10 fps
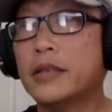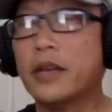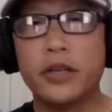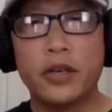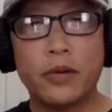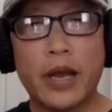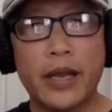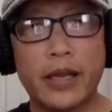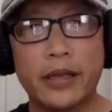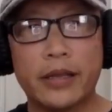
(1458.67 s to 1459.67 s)
So you're
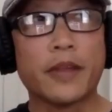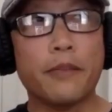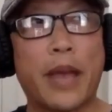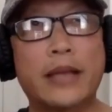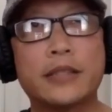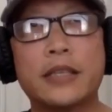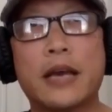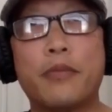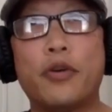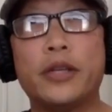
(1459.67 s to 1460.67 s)
right. It, back to
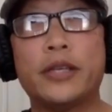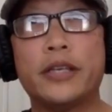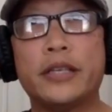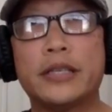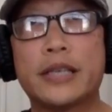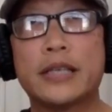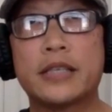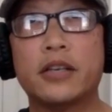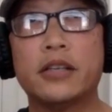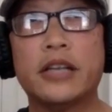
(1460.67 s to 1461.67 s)
that point that you
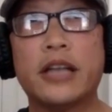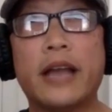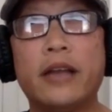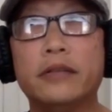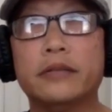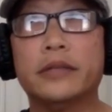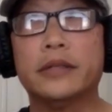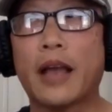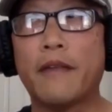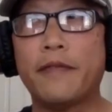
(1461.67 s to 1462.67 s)
discussed earlier. I don't,
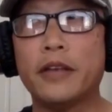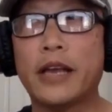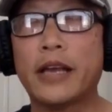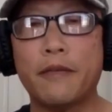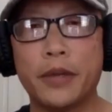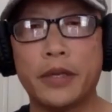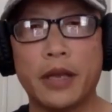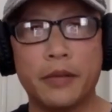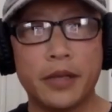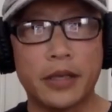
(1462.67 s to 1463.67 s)
I feel like I've been
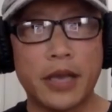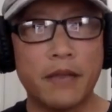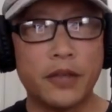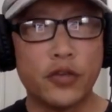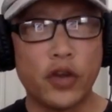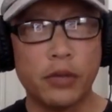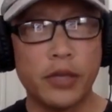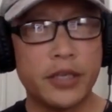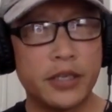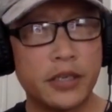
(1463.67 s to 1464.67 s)
a, kind of a
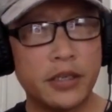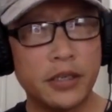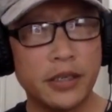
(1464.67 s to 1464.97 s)
trailblazer